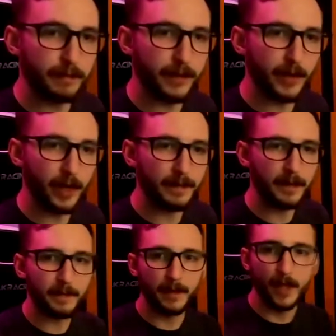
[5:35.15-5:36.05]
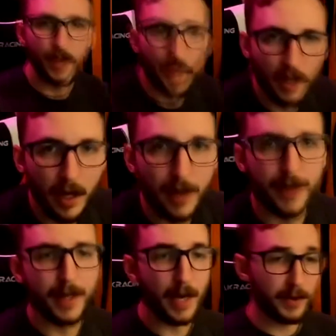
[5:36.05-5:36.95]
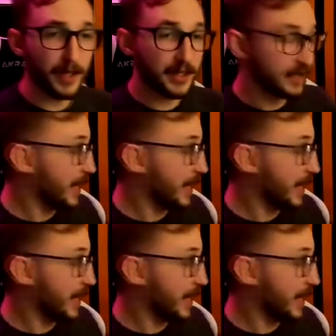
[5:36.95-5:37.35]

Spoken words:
Boot up. Now this